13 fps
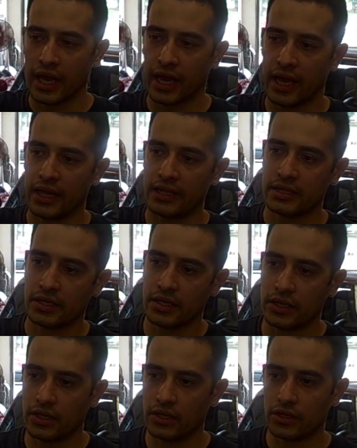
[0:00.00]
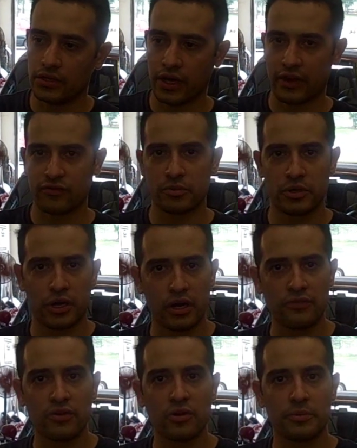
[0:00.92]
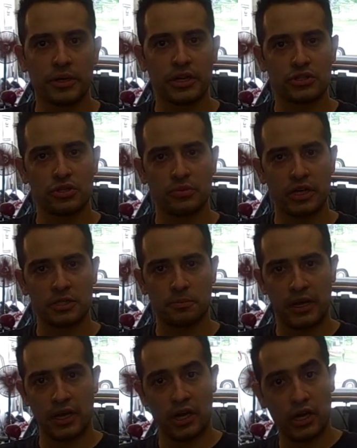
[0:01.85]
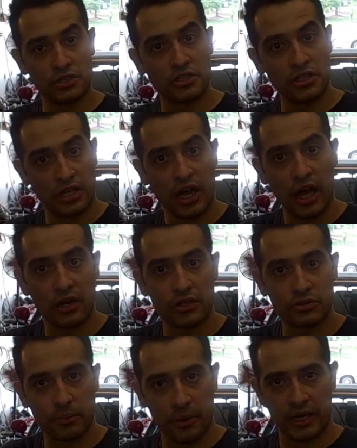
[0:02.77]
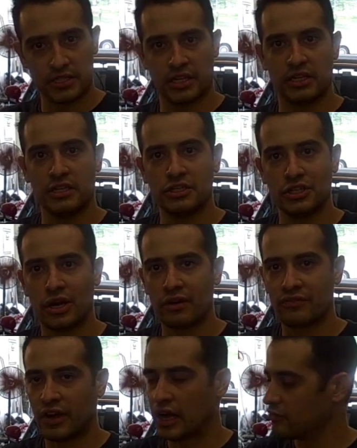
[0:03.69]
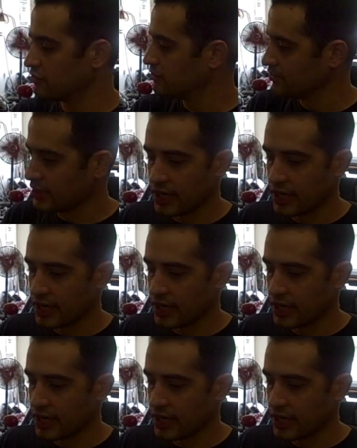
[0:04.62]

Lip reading: and you have to be careful because you may spend hundreds of dollars replacing an EGR valve